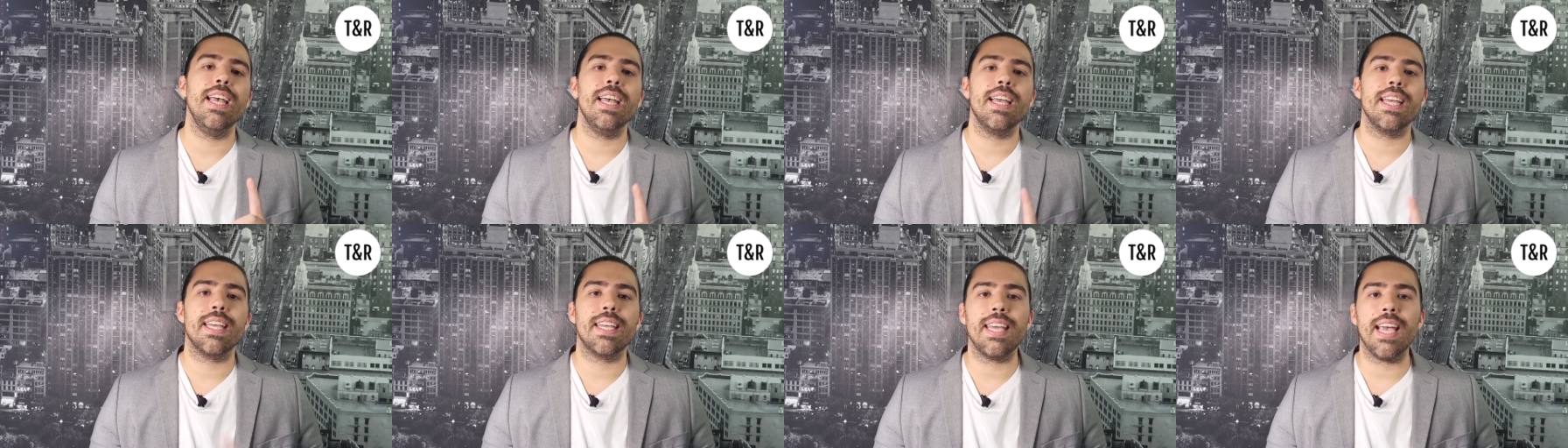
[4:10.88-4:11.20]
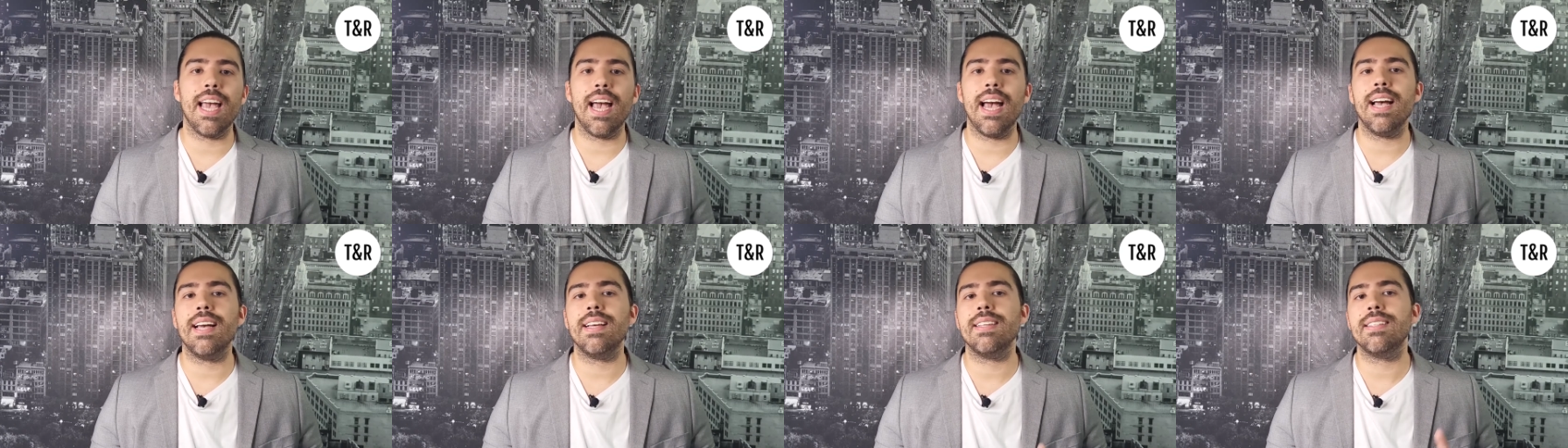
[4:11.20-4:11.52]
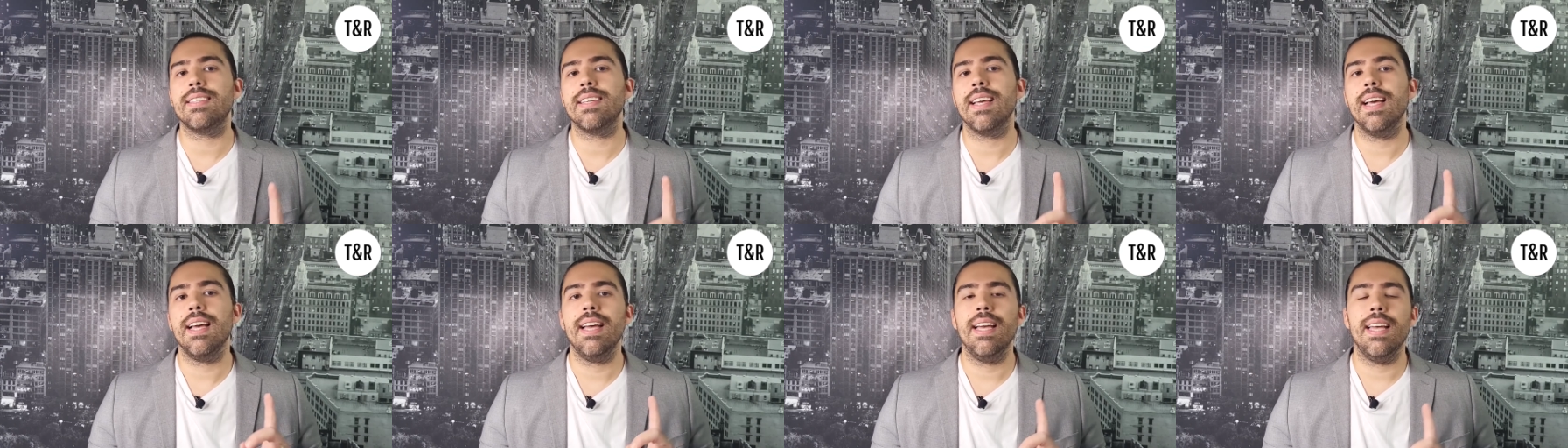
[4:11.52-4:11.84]
gas,
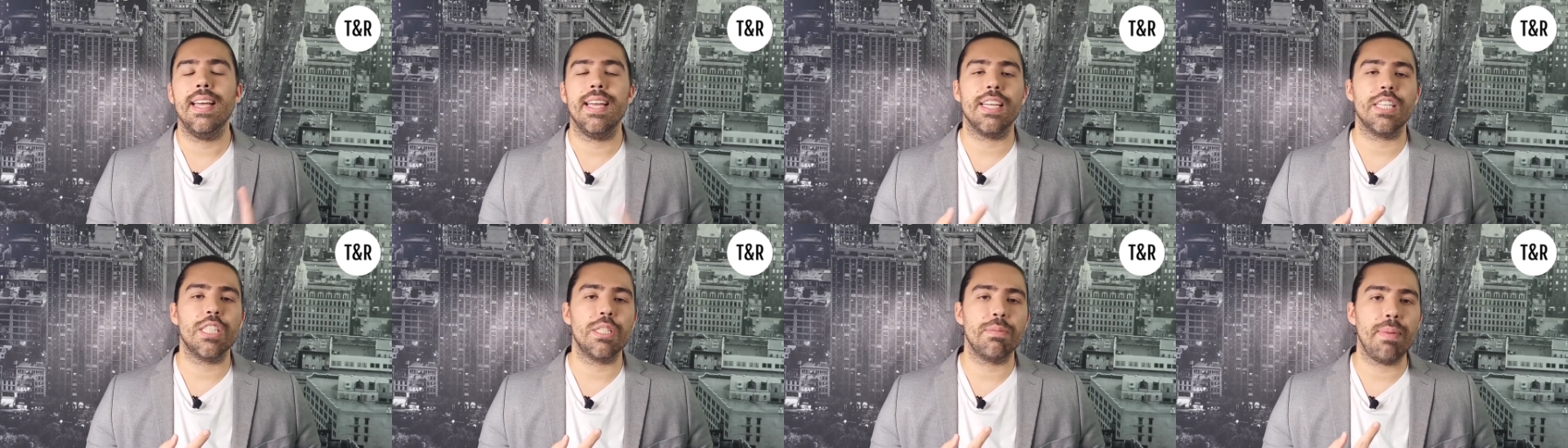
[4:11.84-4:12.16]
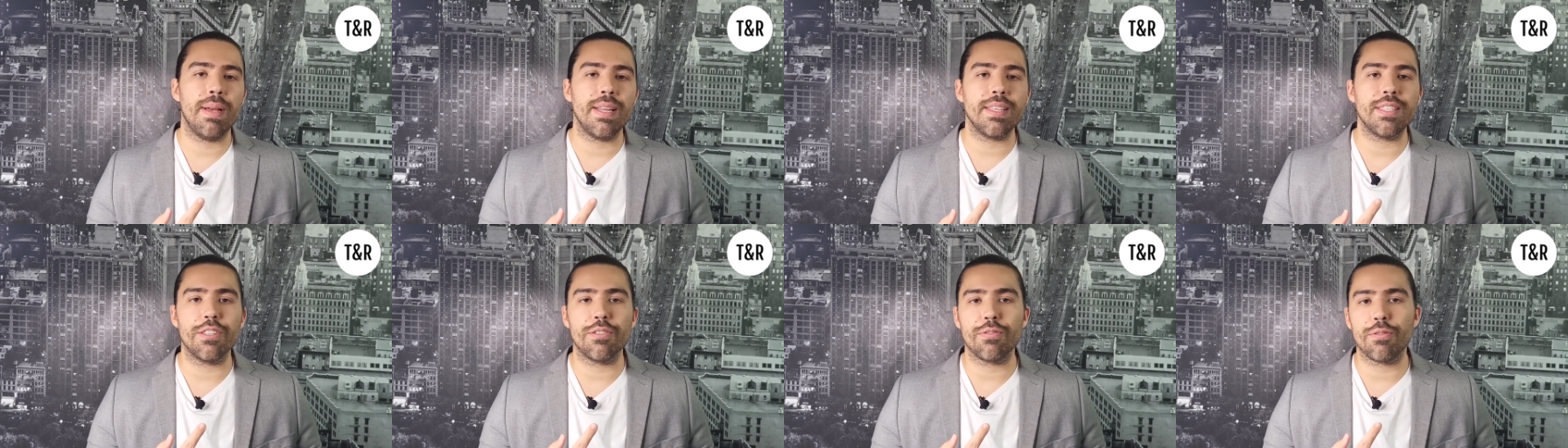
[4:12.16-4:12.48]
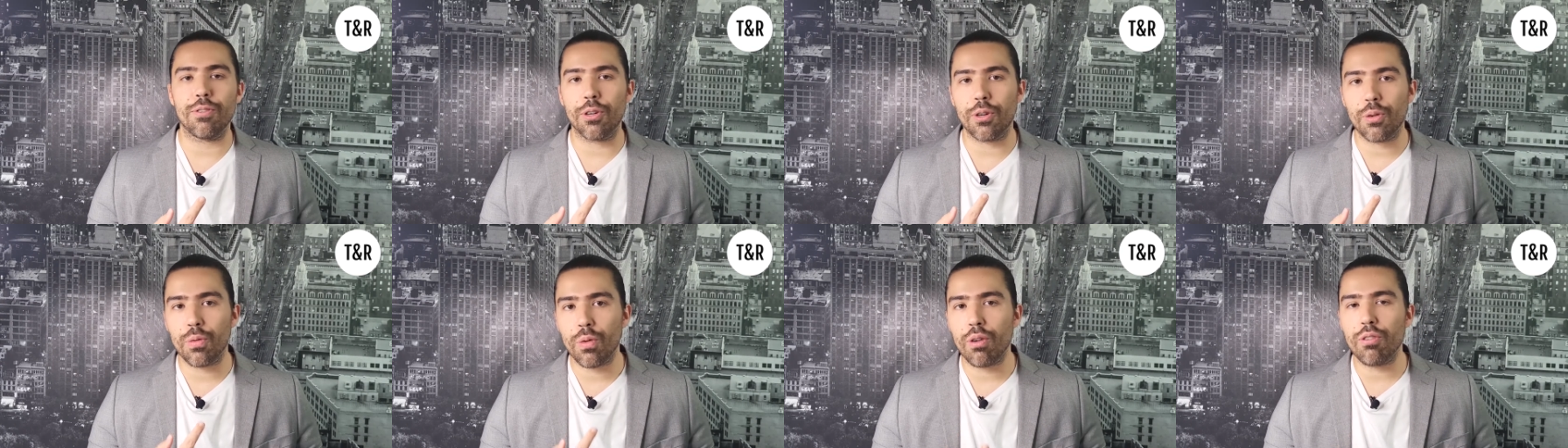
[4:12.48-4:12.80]
expenses for
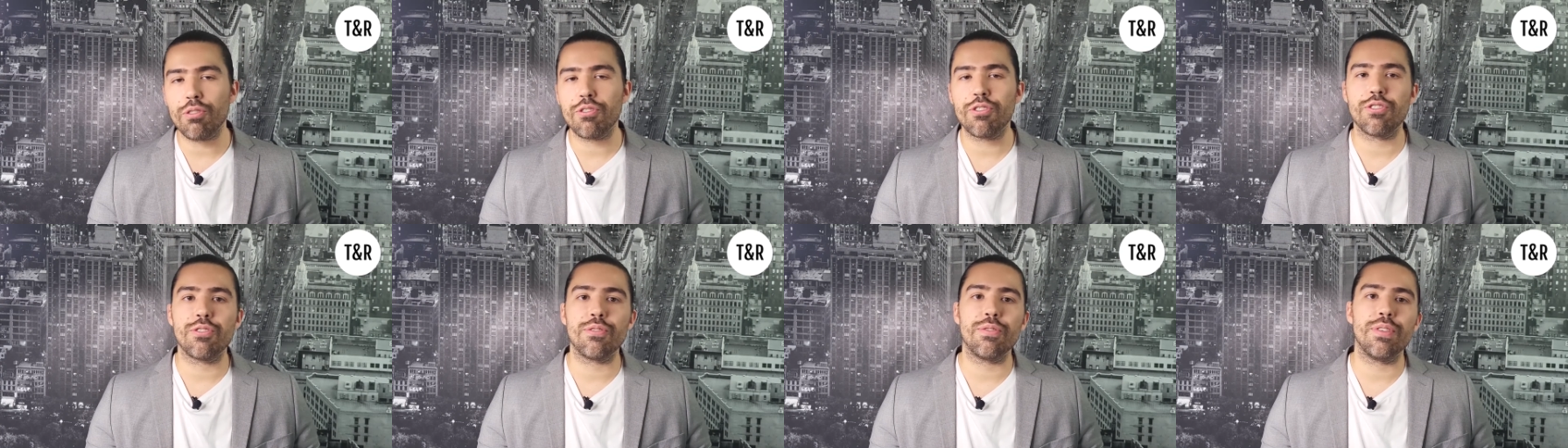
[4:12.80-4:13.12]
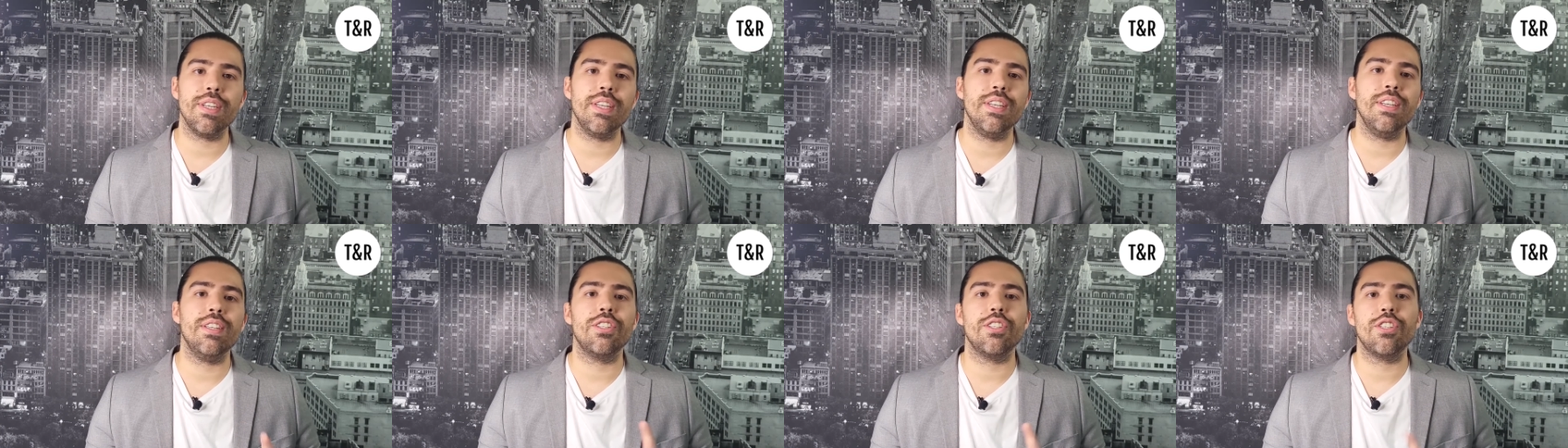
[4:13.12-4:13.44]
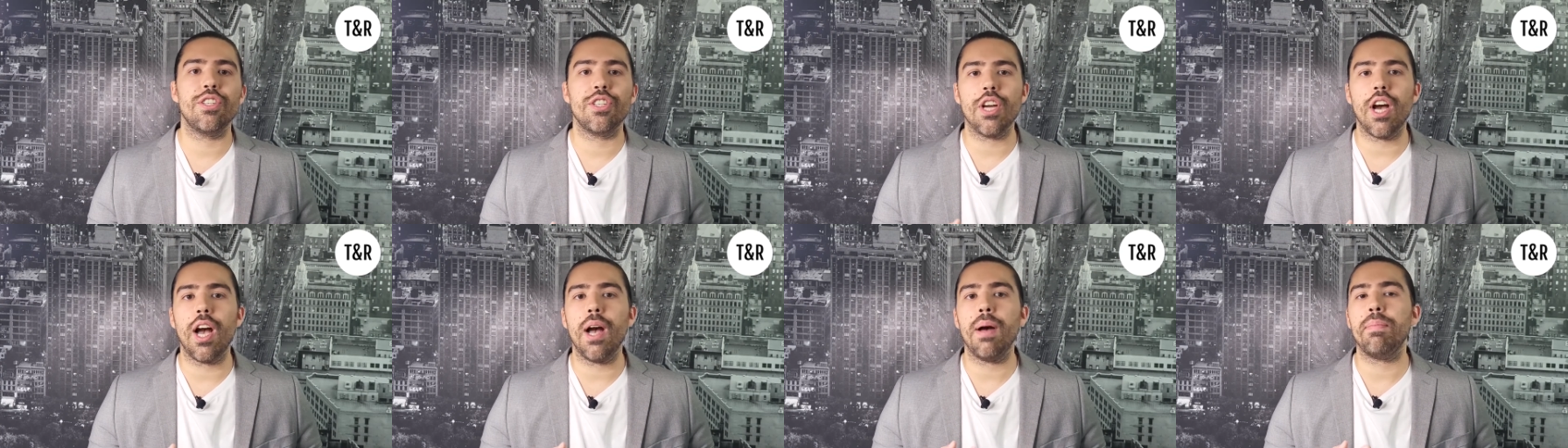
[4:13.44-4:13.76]
groceries,
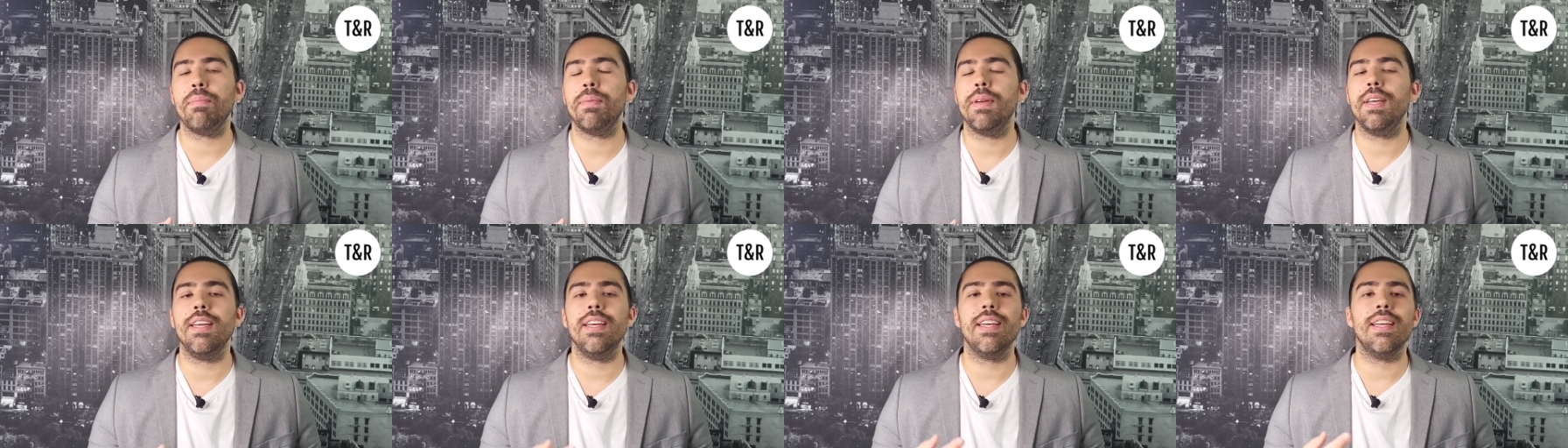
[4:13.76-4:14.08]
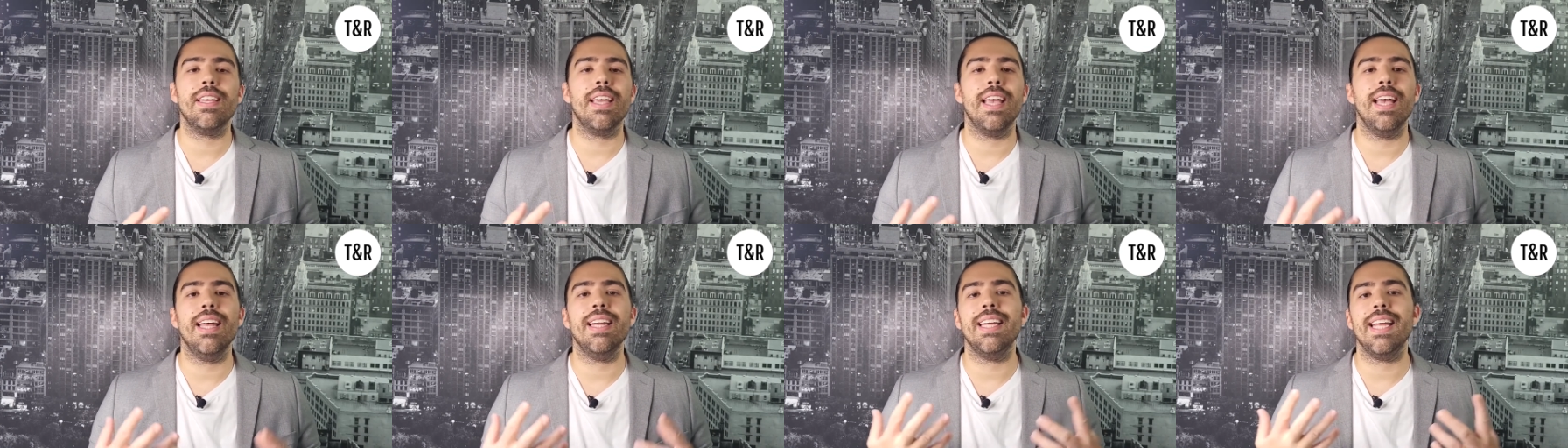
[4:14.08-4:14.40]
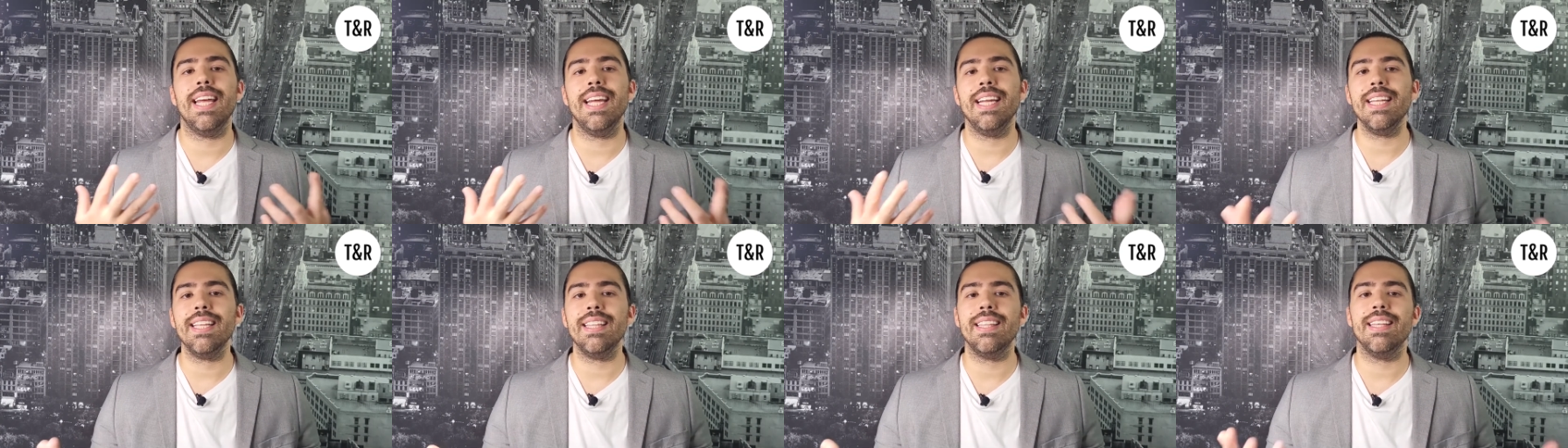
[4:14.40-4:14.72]
shopping, and
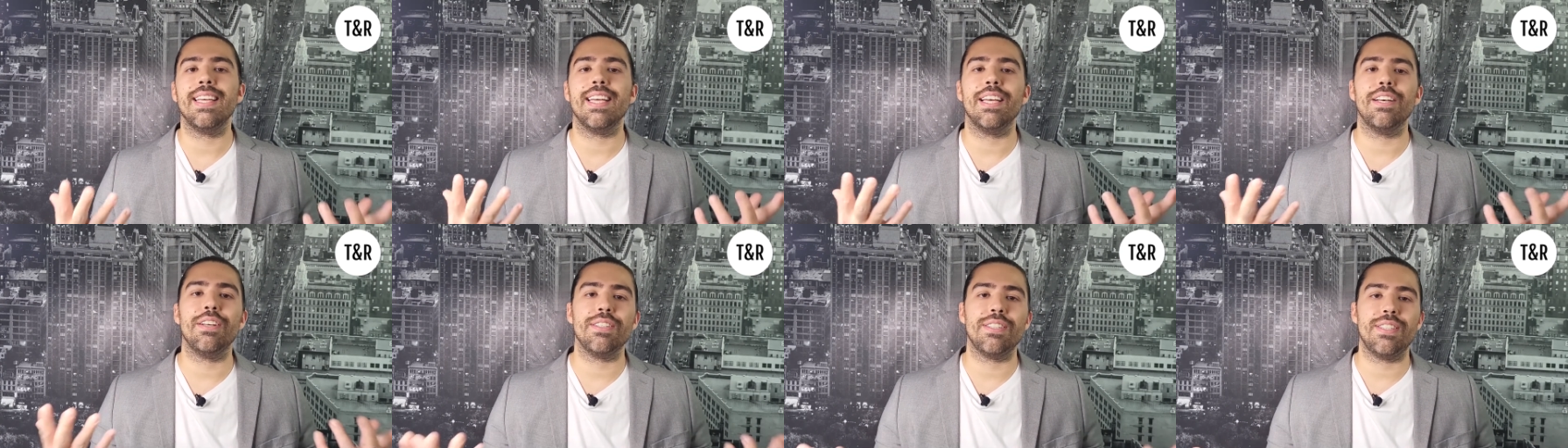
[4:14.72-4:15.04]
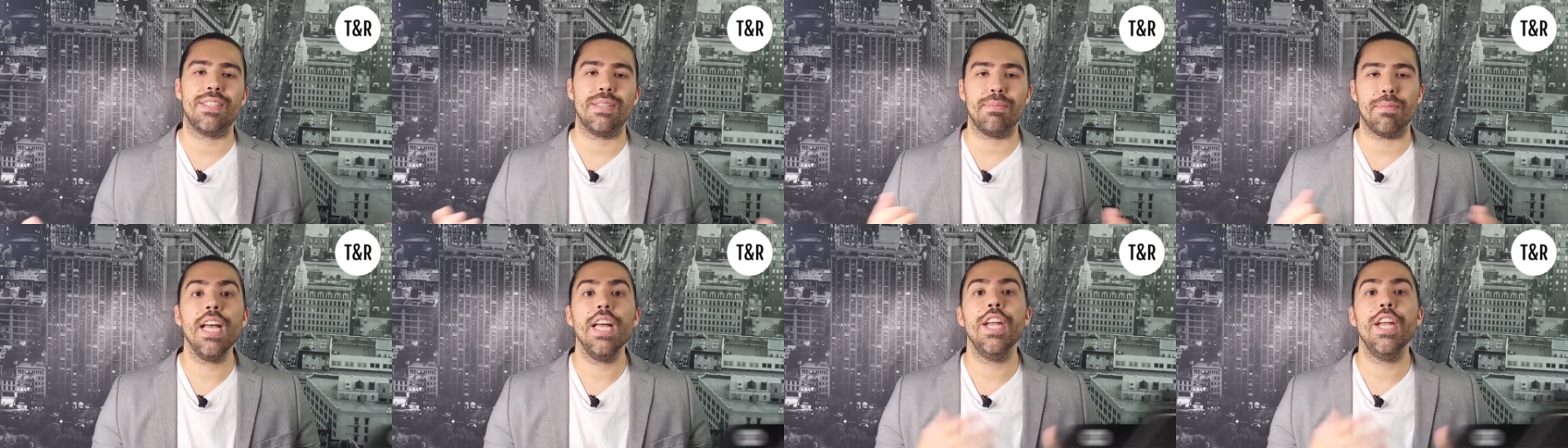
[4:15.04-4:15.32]
anything else similar.